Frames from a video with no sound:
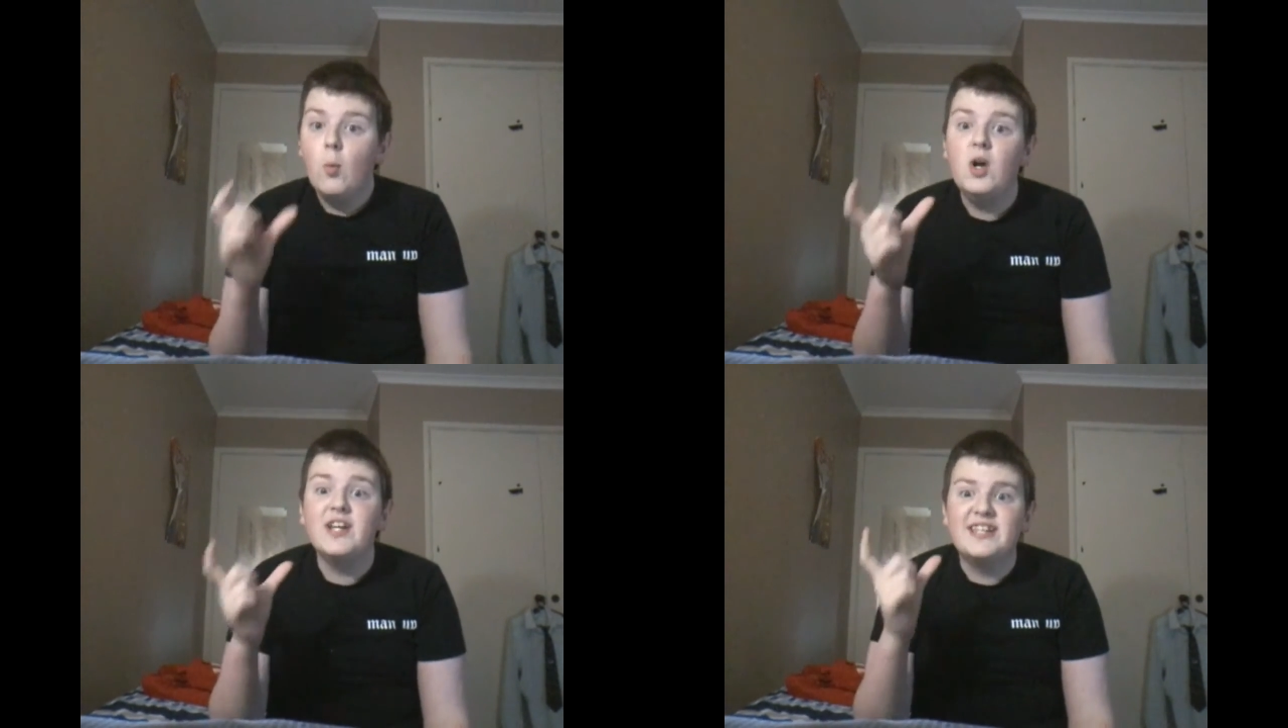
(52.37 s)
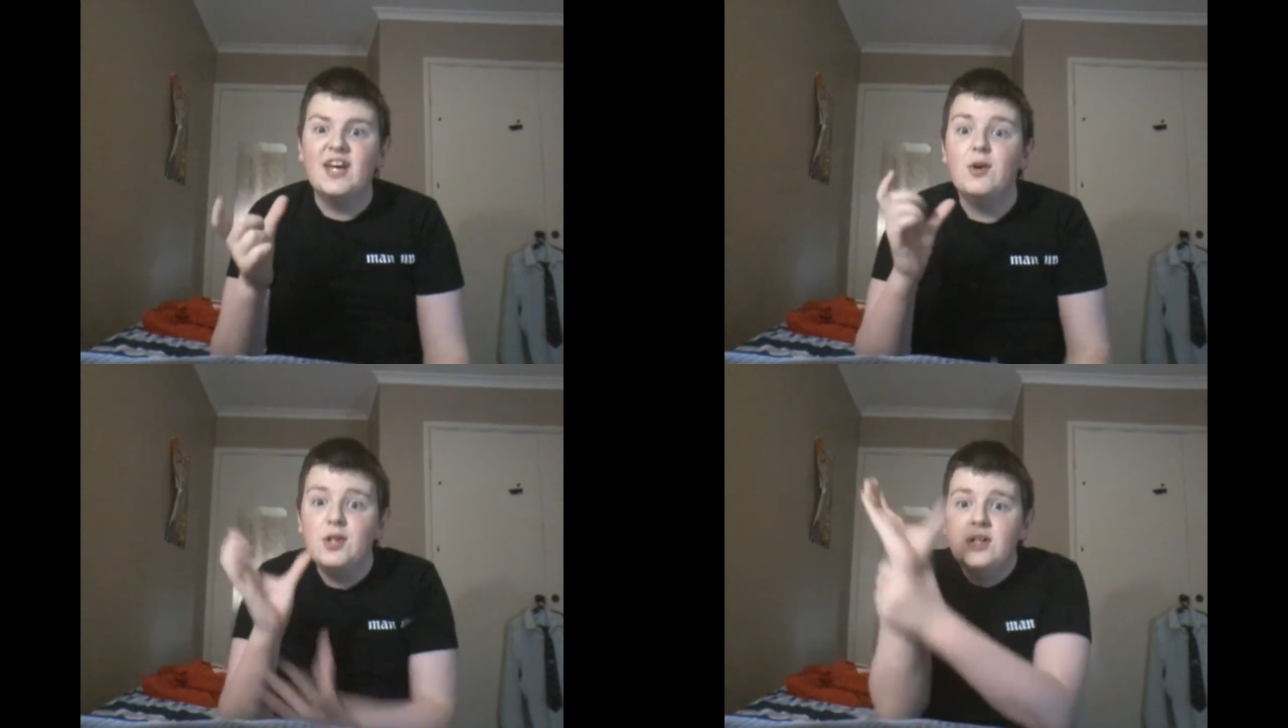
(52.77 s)
Would it
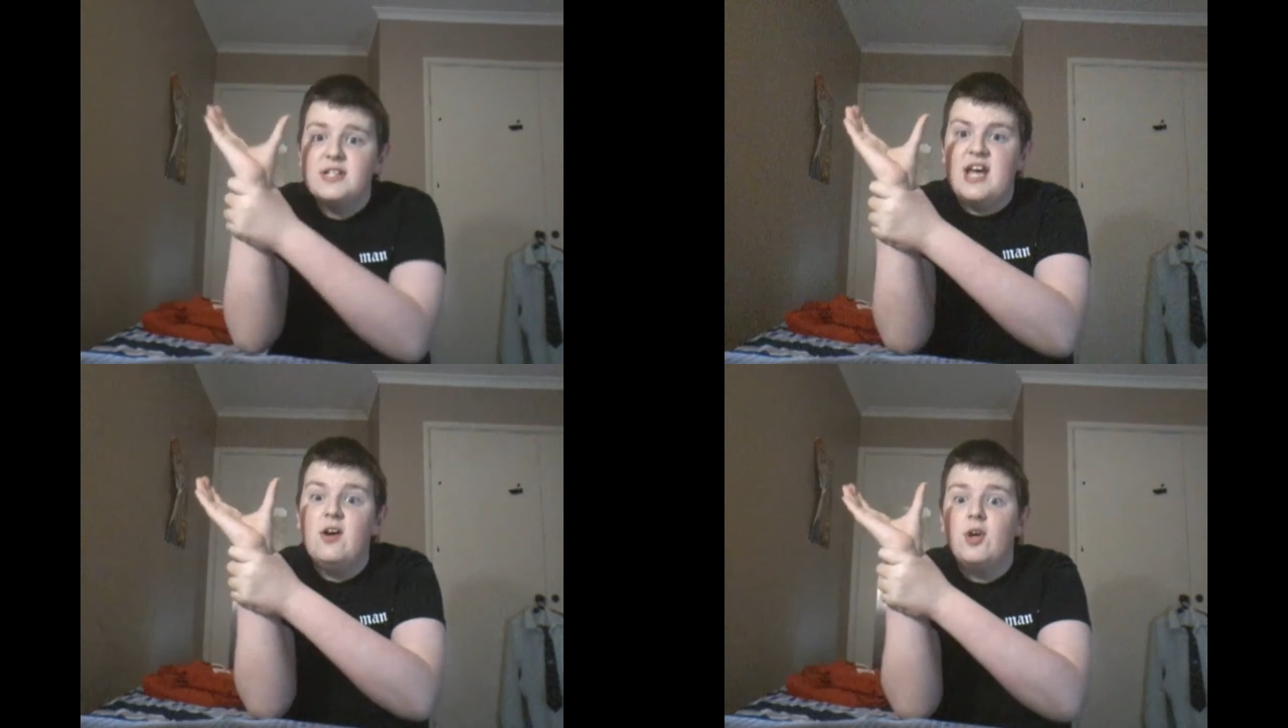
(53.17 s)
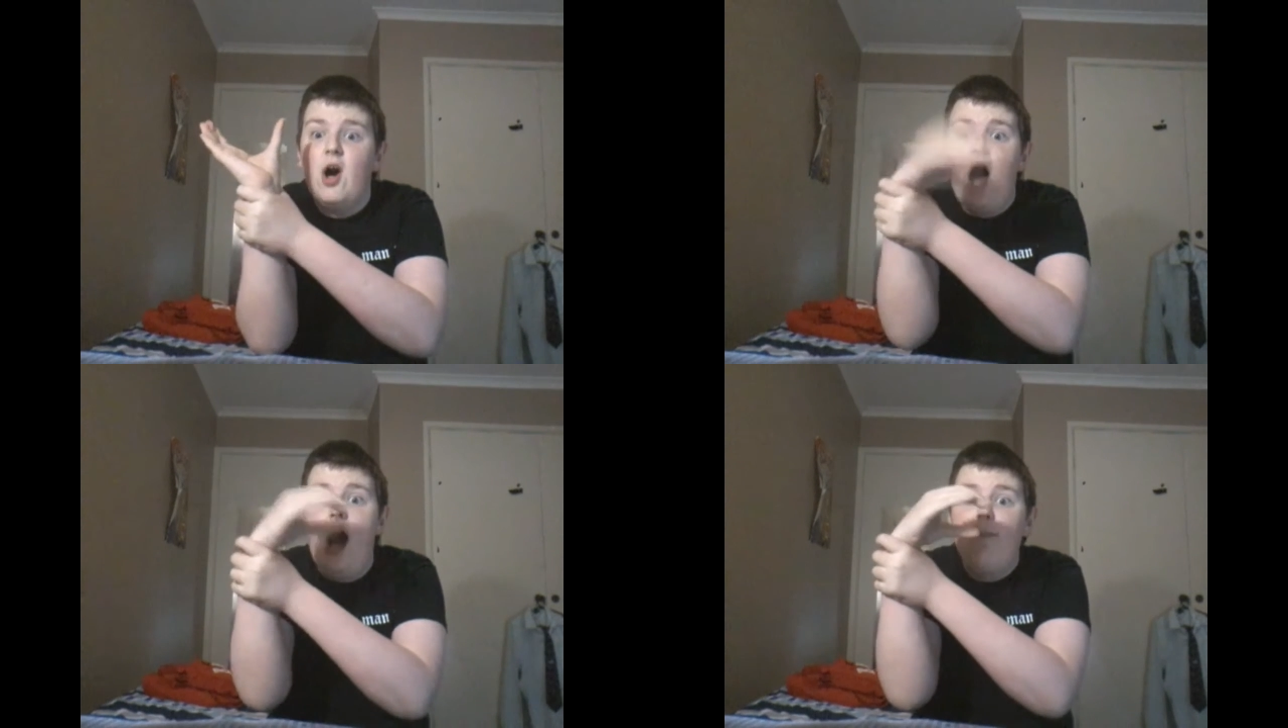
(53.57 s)
kill you to tilt
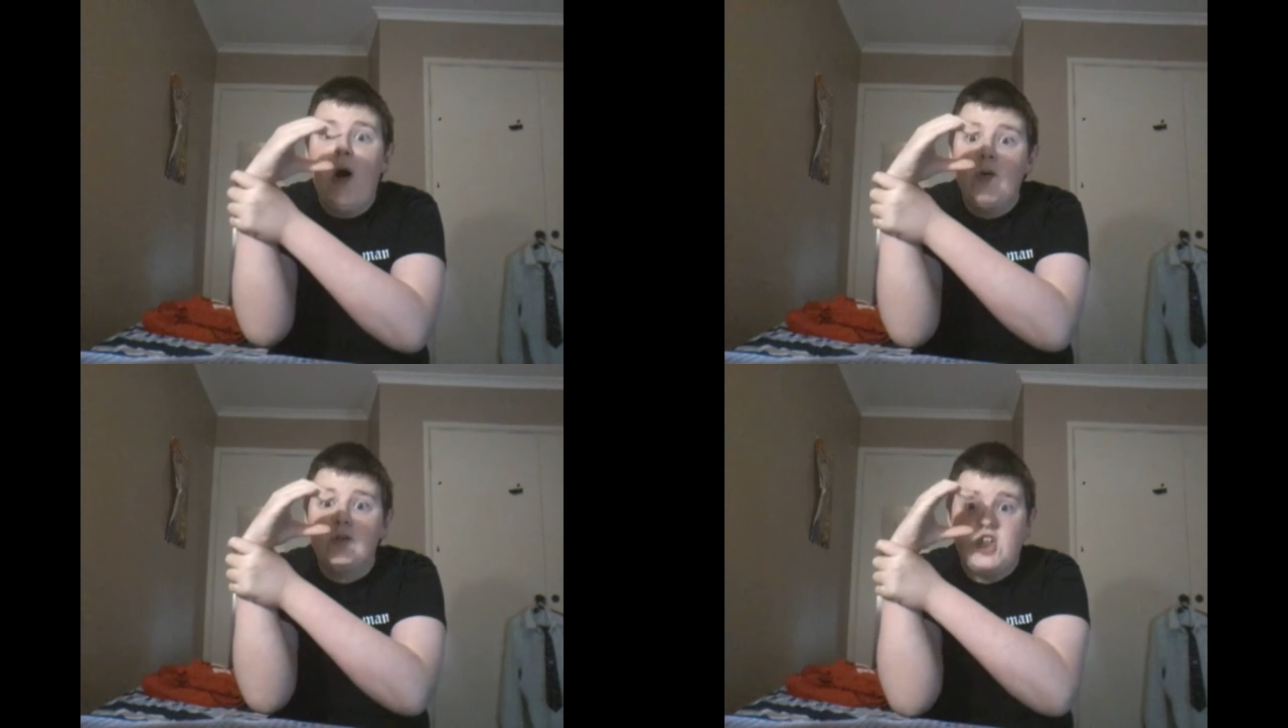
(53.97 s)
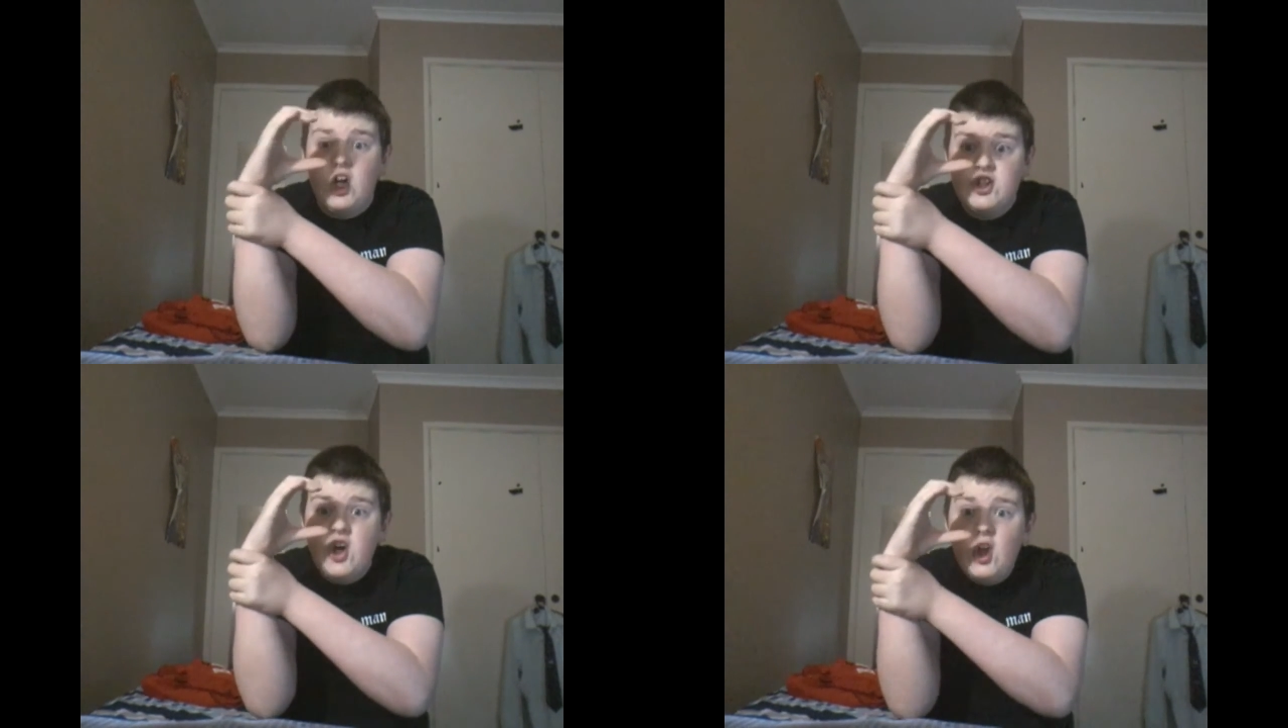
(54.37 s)
your arm
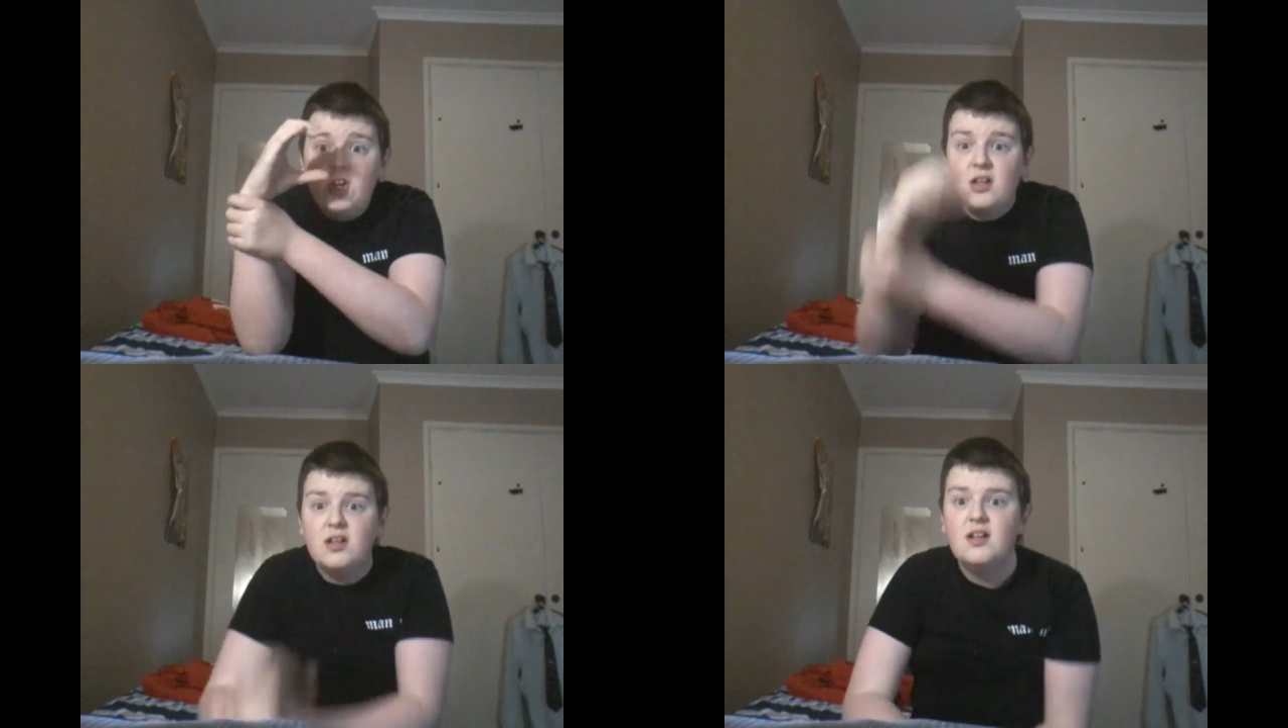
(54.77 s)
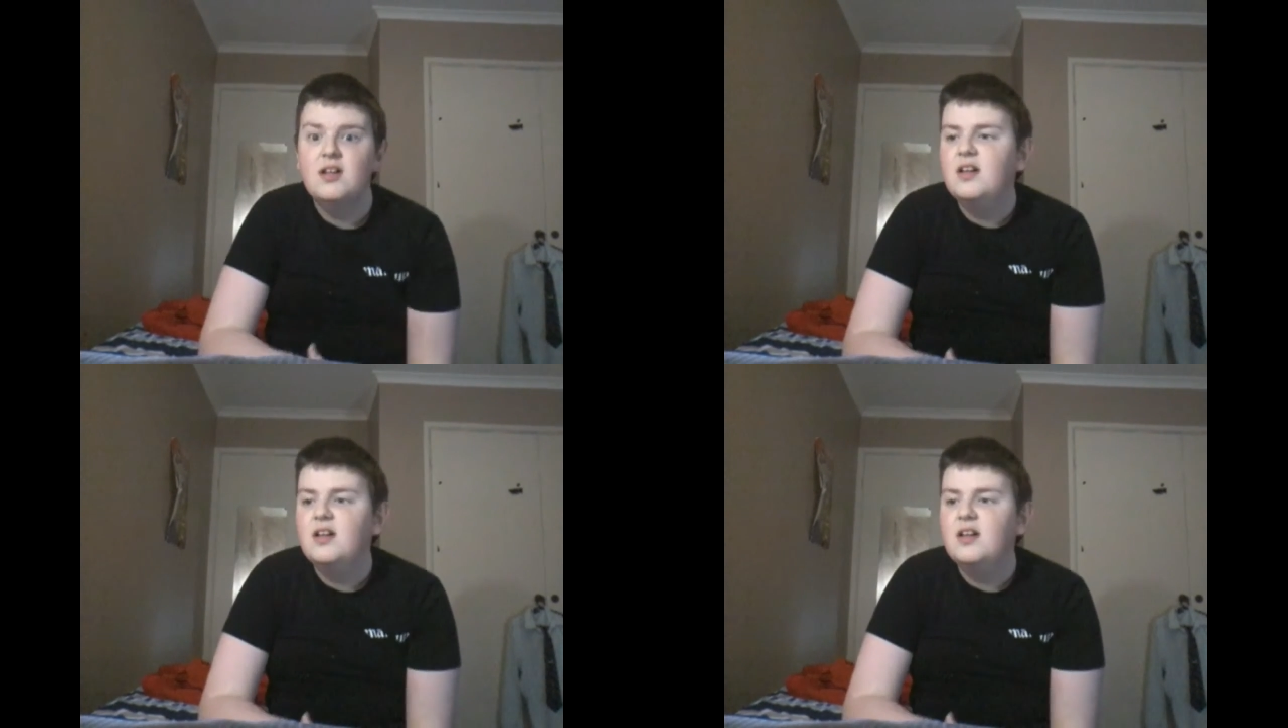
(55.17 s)
horizontal?